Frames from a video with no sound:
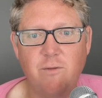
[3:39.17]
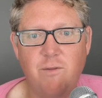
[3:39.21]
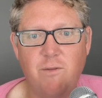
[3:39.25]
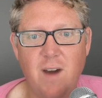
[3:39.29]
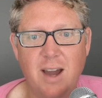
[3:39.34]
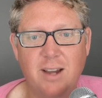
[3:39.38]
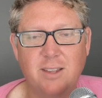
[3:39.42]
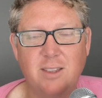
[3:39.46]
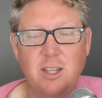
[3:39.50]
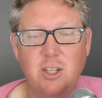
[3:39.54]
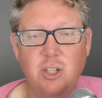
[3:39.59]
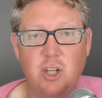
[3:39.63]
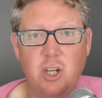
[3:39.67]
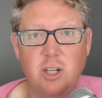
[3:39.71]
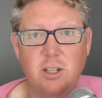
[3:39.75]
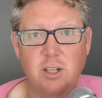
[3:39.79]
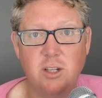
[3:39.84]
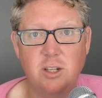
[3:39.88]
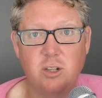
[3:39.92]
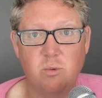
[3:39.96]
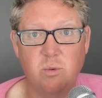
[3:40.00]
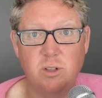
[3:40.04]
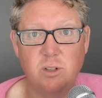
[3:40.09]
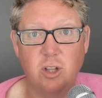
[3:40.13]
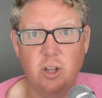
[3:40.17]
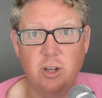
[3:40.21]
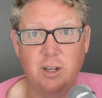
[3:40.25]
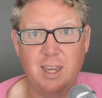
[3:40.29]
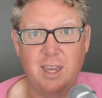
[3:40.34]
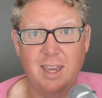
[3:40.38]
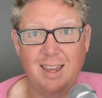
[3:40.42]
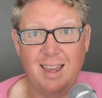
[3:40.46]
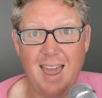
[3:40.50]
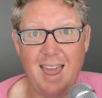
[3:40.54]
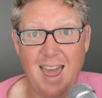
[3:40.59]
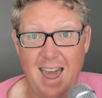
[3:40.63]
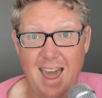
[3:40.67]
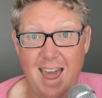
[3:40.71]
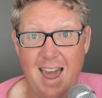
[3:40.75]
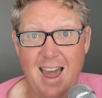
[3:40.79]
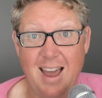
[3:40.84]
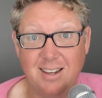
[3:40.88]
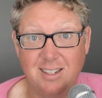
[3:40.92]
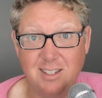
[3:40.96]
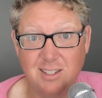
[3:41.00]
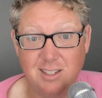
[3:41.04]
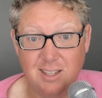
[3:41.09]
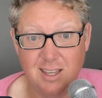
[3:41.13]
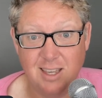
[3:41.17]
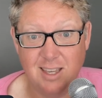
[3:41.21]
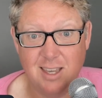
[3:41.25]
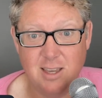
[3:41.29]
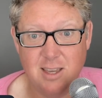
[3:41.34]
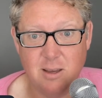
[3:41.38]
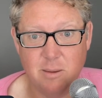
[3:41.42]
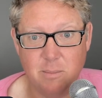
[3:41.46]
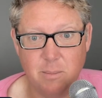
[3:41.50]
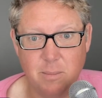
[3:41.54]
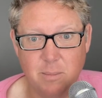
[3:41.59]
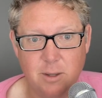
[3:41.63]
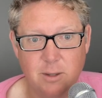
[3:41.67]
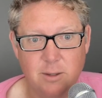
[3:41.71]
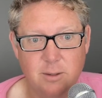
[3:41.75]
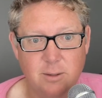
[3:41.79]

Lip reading: fact that Jesus was looking at him.